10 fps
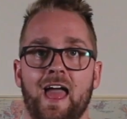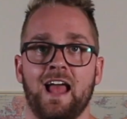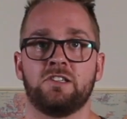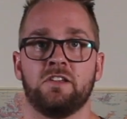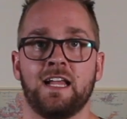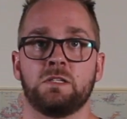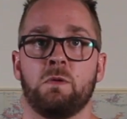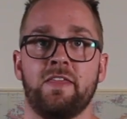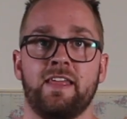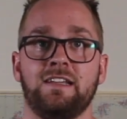And so that's
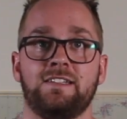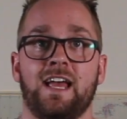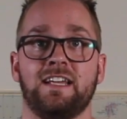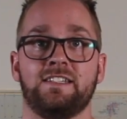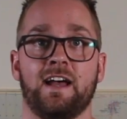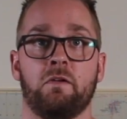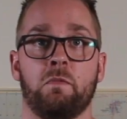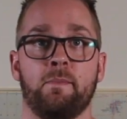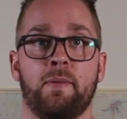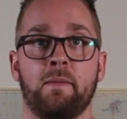why these days,
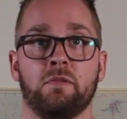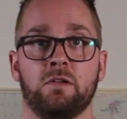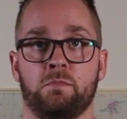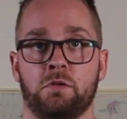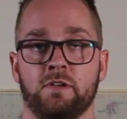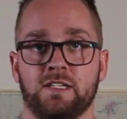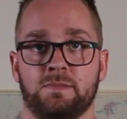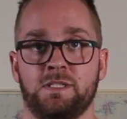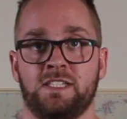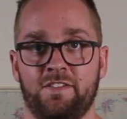when people are brewing
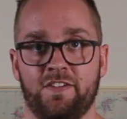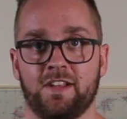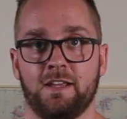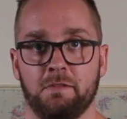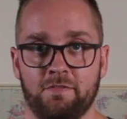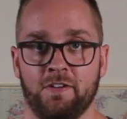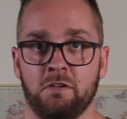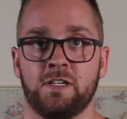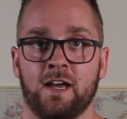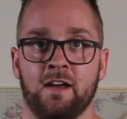specifically with
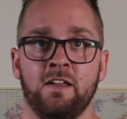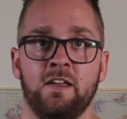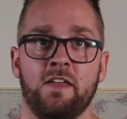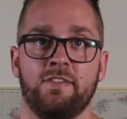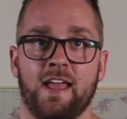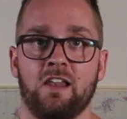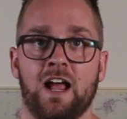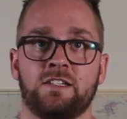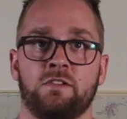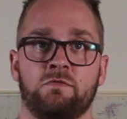filter, they
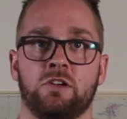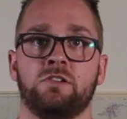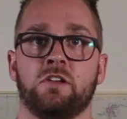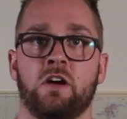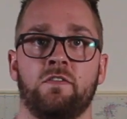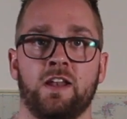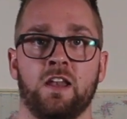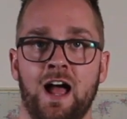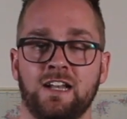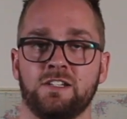like to roast the coffee
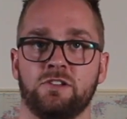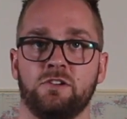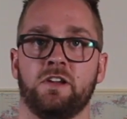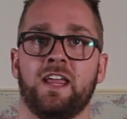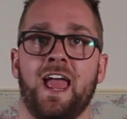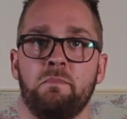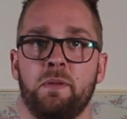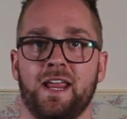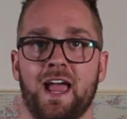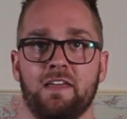lighter so you can
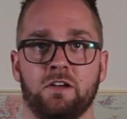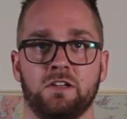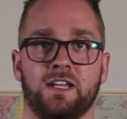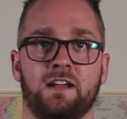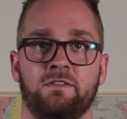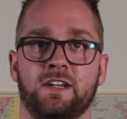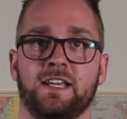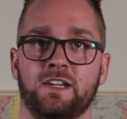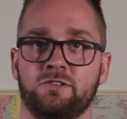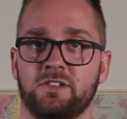pick out those
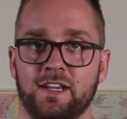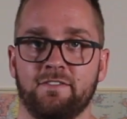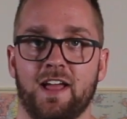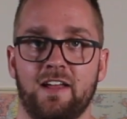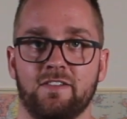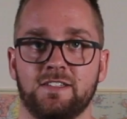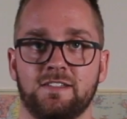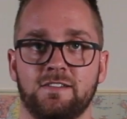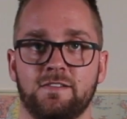really interesting flavors.